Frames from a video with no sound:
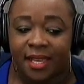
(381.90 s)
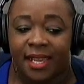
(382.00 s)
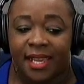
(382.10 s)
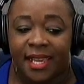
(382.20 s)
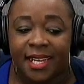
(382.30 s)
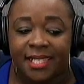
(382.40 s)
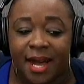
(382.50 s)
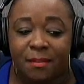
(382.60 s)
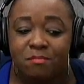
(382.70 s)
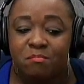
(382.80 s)
It is a
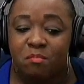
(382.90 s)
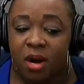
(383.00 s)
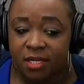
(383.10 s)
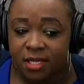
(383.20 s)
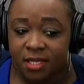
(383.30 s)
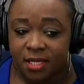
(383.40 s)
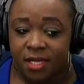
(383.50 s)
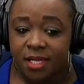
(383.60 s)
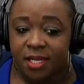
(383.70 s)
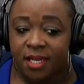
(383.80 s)
must.
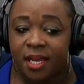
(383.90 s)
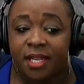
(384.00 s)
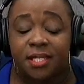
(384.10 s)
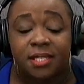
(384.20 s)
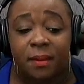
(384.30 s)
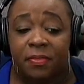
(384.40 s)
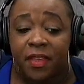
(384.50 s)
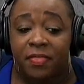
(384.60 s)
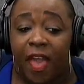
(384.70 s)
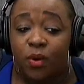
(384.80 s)
It is something
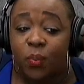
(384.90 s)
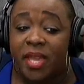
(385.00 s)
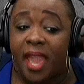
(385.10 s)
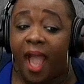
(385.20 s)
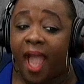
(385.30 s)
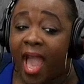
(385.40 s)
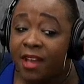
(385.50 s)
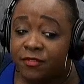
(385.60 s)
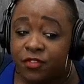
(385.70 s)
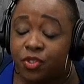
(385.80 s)
that we
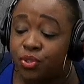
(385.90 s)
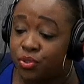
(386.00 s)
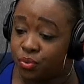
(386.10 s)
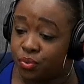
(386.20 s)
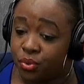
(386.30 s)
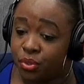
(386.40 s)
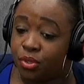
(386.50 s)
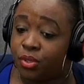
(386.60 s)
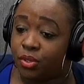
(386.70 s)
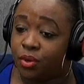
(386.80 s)
have to do,
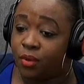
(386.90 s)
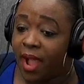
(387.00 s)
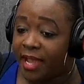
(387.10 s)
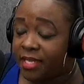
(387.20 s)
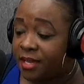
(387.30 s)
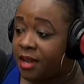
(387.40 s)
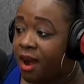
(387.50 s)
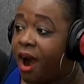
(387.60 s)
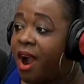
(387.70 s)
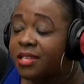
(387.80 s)
right?
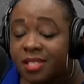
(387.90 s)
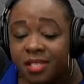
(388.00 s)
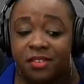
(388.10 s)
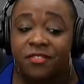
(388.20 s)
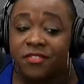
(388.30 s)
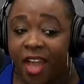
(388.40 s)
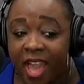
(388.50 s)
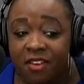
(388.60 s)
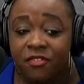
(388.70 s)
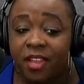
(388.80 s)
Our
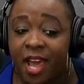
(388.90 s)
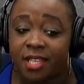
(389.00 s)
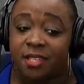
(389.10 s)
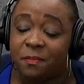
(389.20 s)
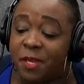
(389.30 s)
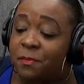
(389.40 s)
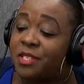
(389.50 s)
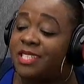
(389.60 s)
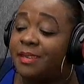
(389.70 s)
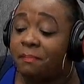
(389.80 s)
survival as a people
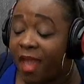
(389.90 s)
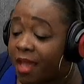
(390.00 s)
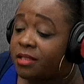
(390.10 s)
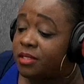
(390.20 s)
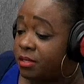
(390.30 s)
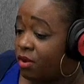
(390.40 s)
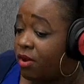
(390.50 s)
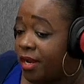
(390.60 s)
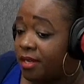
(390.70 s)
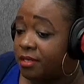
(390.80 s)
depends
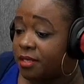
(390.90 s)
on it,